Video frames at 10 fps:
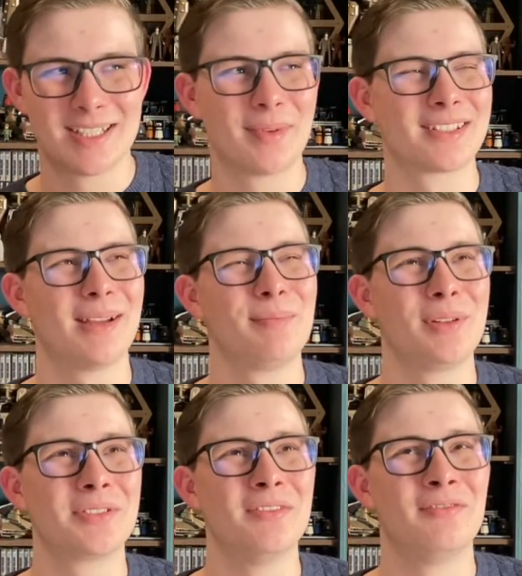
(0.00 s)
Some
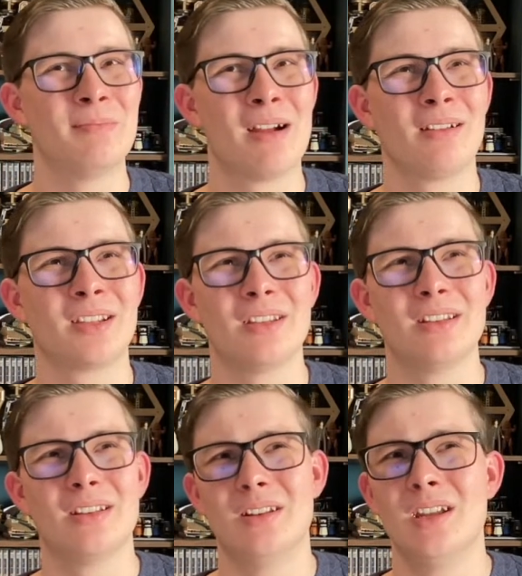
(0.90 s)
examples of
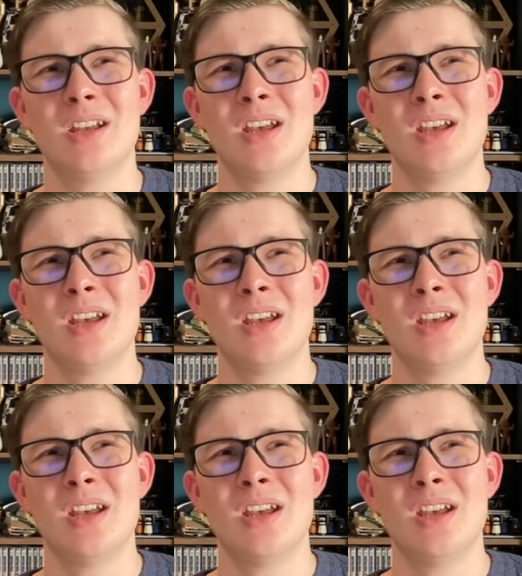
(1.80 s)
American